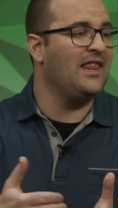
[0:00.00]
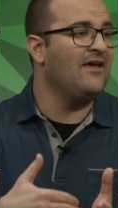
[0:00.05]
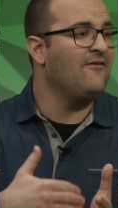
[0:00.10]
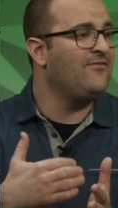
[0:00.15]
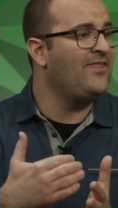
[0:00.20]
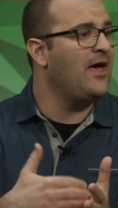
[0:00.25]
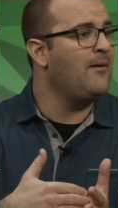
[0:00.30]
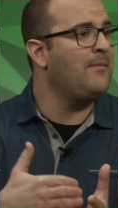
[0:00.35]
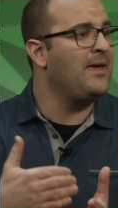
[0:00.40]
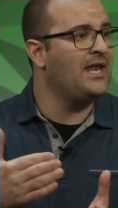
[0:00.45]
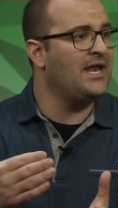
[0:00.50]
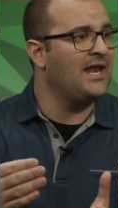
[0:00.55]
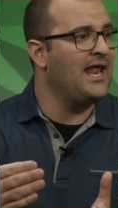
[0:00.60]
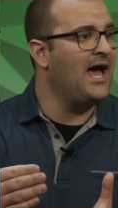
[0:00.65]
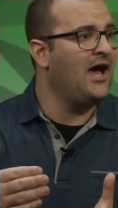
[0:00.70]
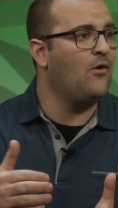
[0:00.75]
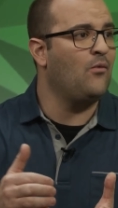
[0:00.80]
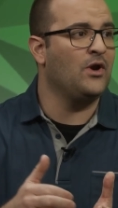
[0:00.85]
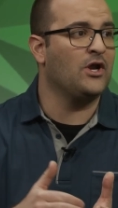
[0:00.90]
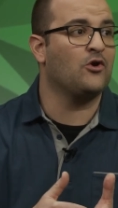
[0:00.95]
if that made it
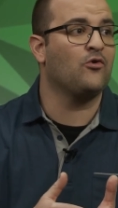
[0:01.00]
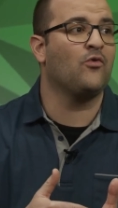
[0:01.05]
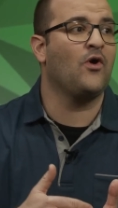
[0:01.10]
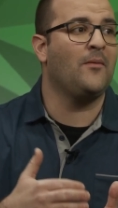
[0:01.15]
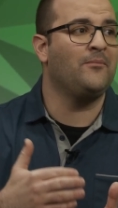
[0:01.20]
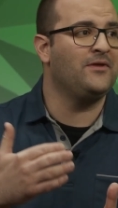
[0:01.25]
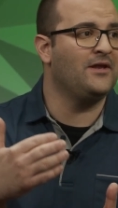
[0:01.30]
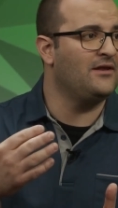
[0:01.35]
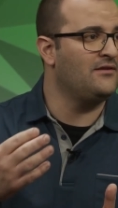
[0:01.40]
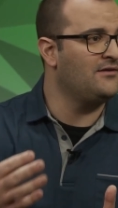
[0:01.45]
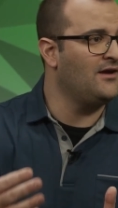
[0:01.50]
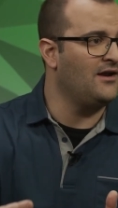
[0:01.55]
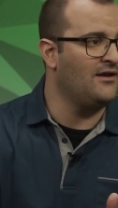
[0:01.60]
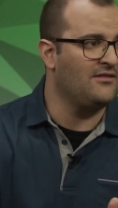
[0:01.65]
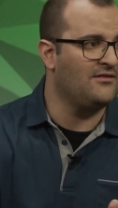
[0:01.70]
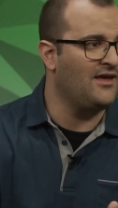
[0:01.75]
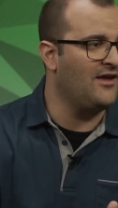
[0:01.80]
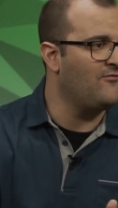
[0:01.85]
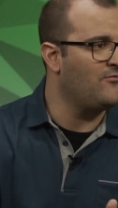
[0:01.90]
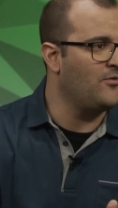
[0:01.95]
out, would have corrupted a ton of
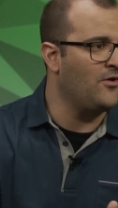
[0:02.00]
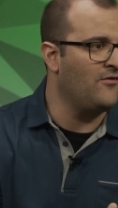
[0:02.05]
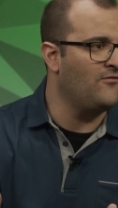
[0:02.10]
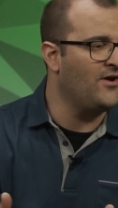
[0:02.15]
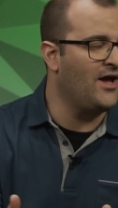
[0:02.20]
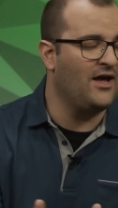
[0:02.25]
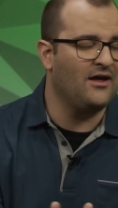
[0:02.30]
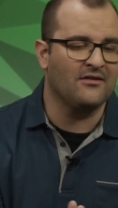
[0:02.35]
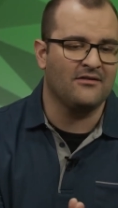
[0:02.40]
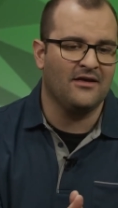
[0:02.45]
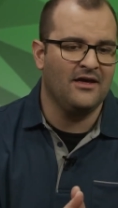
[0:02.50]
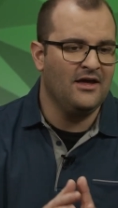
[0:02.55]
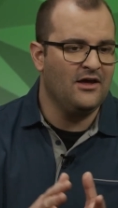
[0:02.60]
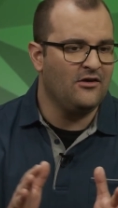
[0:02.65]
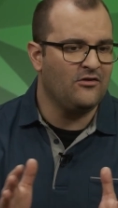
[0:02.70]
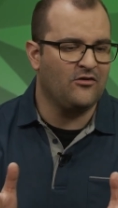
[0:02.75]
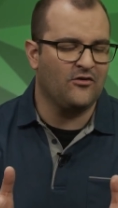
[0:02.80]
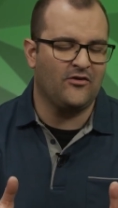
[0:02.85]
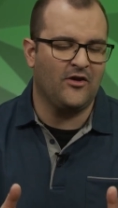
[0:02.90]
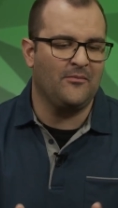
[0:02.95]
save profiles.
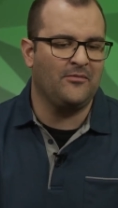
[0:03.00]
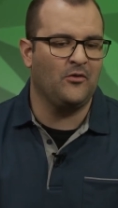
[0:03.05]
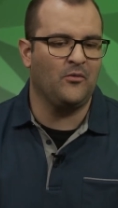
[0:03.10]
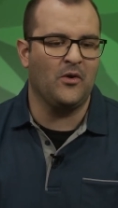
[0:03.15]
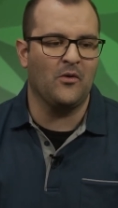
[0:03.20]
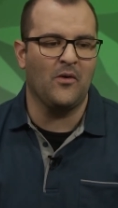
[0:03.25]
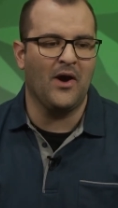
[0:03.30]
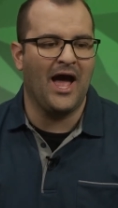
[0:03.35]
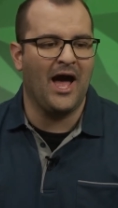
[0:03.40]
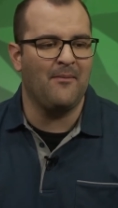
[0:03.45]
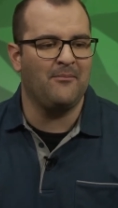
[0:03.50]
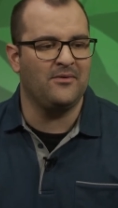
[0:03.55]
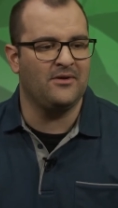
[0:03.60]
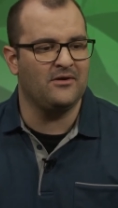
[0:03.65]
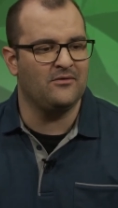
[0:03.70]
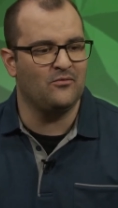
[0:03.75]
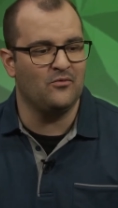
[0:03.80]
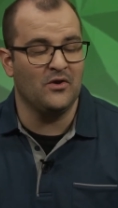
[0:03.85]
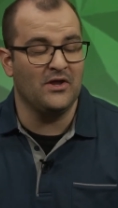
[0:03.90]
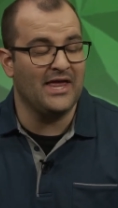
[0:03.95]
So something we were
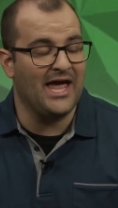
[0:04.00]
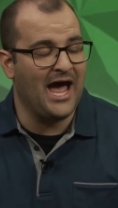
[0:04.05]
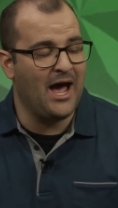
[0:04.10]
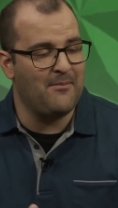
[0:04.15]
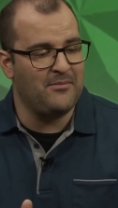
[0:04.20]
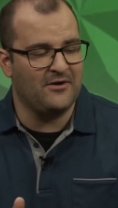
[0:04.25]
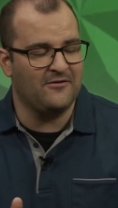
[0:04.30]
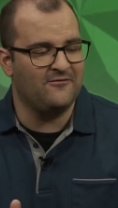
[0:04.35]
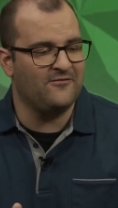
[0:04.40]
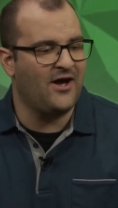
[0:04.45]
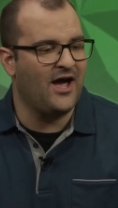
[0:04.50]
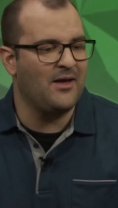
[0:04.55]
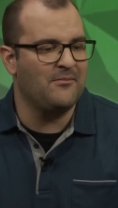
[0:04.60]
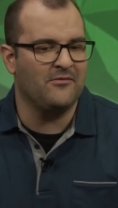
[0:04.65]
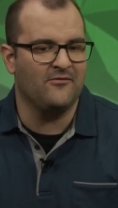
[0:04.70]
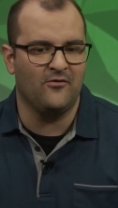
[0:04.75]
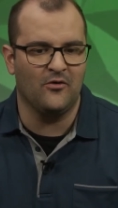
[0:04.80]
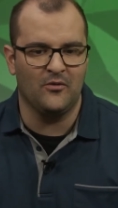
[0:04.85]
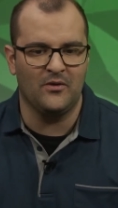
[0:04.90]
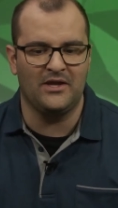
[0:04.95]
happy, really happy to find
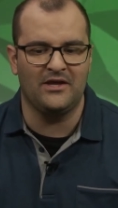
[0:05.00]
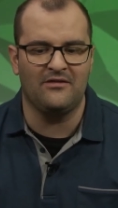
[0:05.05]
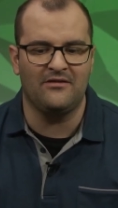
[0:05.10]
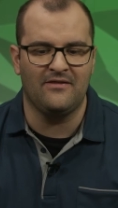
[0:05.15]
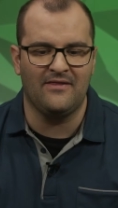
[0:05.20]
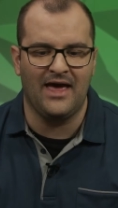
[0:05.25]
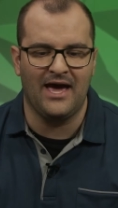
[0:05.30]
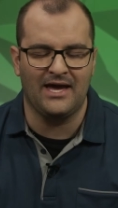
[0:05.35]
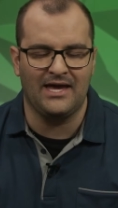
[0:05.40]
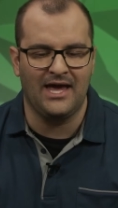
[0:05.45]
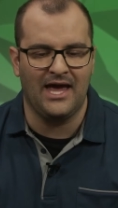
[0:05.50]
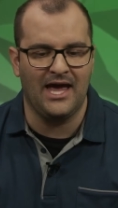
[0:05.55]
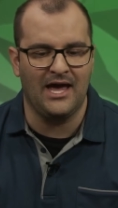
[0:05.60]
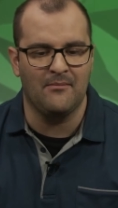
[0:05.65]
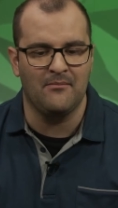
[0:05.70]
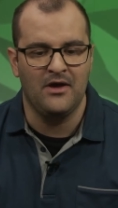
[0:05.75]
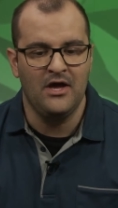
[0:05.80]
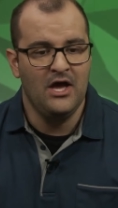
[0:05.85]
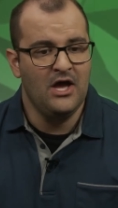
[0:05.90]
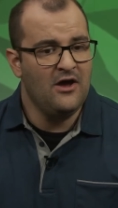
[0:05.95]
before releasing that
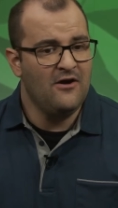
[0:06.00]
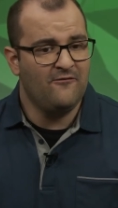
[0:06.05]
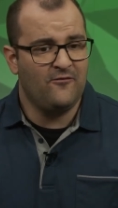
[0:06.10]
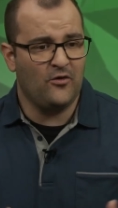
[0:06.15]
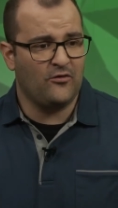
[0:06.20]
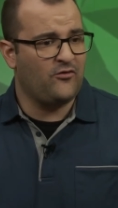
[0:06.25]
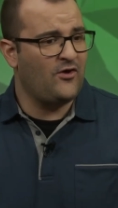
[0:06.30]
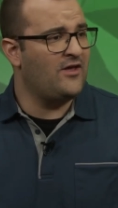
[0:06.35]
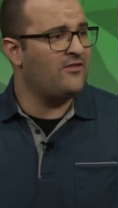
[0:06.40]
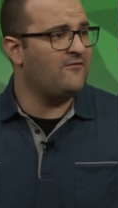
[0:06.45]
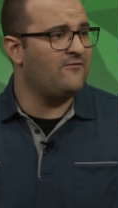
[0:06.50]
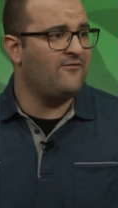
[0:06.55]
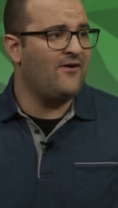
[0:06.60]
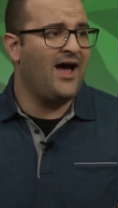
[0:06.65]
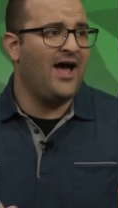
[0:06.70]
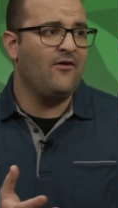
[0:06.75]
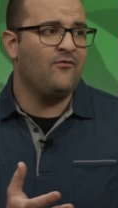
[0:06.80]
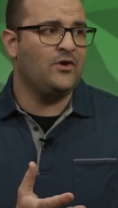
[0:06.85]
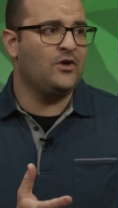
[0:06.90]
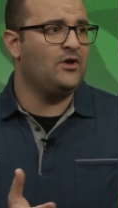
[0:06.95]
game. Forza Horizon
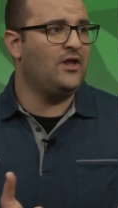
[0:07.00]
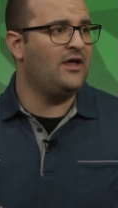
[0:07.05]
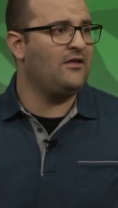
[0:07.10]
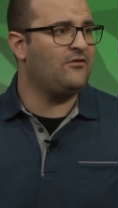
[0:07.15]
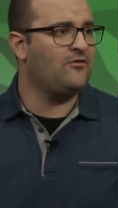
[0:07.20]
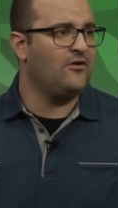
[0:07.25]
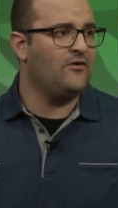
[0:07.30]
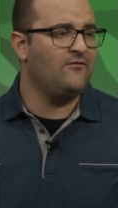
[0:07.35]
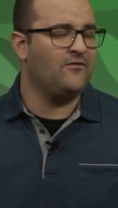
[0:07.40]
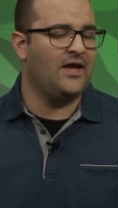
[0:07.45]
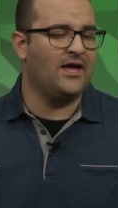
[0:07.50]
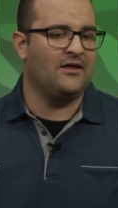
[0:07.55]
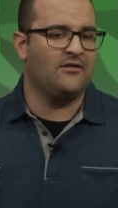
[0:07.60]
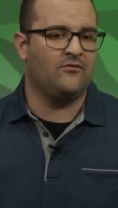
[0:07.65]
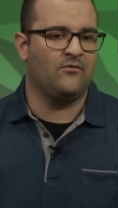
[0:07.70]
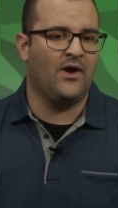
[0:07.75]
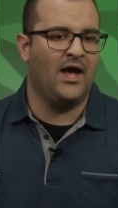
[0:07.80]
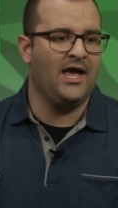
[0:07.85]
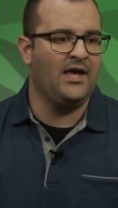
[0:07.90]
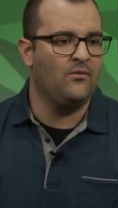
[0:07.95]
5, we utilized
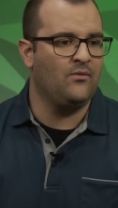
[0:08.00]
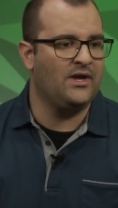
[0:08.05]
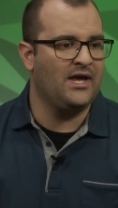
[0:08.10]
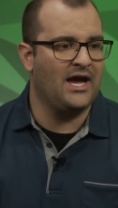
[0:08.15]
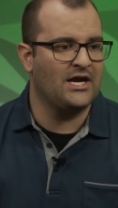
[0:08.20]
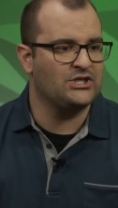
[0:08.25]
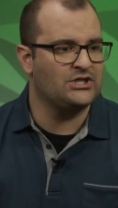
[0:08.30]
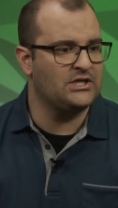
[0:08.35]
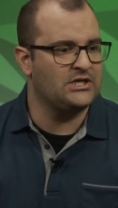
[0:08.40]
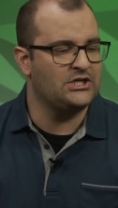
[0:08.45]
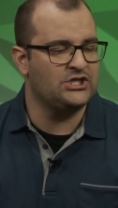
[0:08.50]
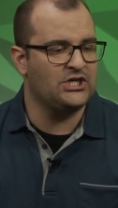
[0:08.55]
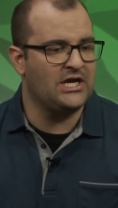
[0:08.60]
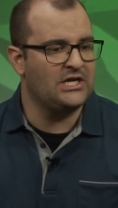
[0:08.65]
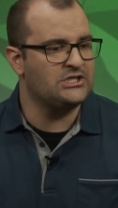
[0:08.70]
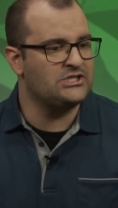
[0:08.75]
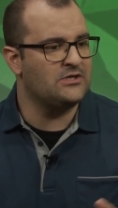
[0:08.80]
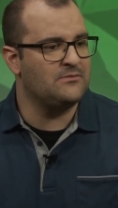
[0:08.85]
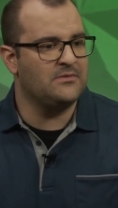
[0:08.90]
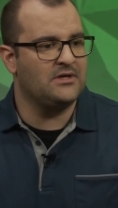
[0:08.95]
surveys, right? We actually
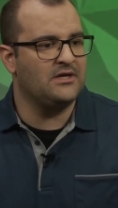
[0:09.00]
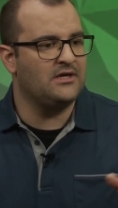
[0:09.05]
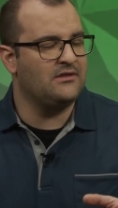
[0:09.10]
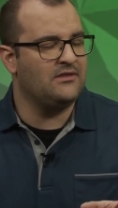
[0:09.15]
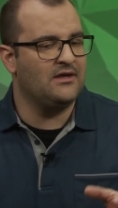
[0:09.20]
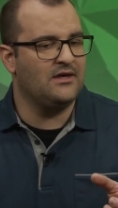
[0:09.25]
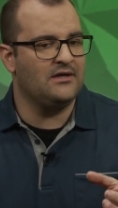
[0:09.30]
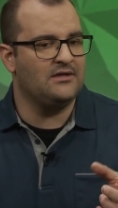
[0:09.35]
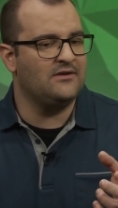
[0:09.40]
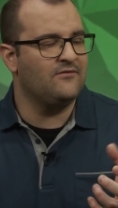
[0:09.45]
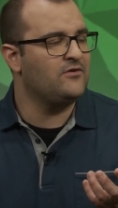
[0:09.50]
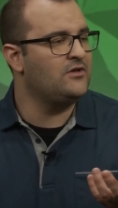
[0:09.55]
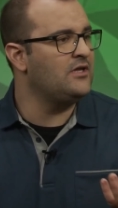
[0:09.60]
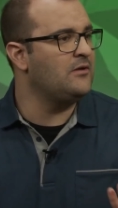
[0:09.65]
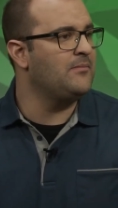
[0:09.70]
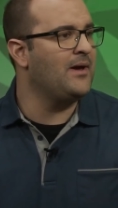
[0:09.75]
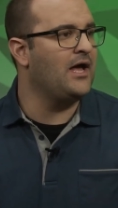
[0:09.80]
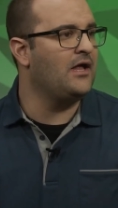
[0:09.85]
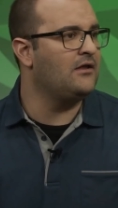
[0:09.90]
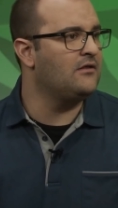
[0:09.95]
changed some of the, the difficulty
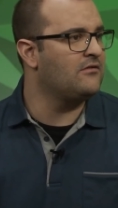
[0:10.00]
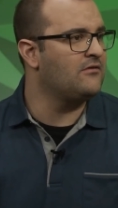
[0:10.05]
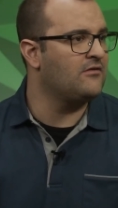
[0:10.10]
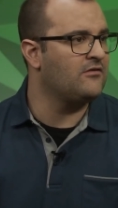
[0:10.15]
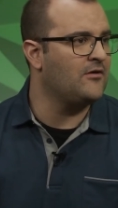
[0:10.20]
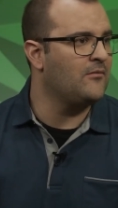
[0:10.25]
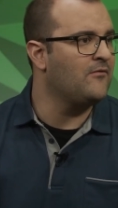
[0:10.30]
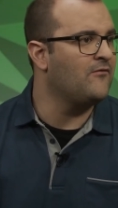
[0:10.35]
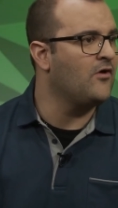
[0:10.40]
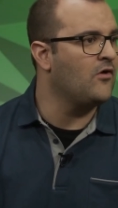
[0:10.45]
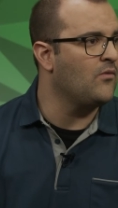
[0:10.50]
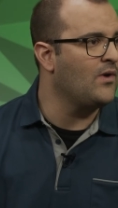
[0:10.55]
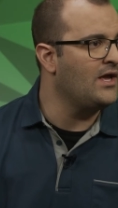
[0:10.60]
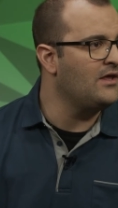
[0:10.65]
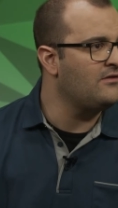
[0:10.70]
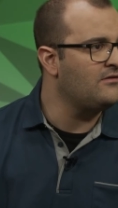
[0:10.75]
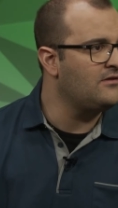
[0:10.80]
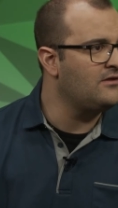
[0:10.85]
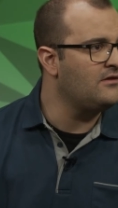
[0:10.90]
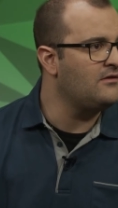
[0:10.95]
balance in some of our
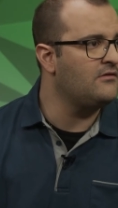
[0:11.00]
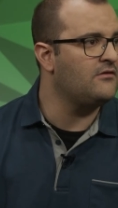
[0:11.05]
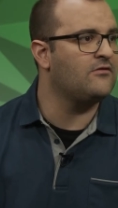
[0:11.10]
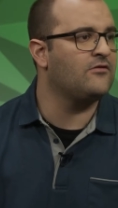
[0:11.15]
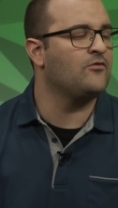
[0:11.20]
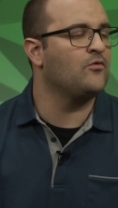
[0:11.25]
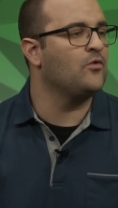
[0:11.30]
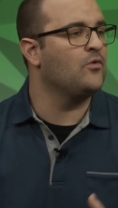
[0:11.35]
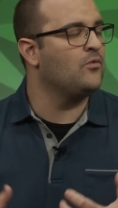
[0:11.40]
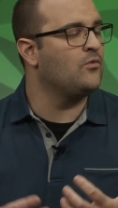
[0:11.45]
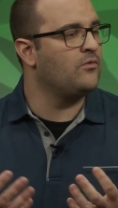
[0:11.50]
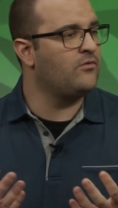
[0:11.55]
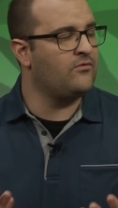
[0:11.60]
races through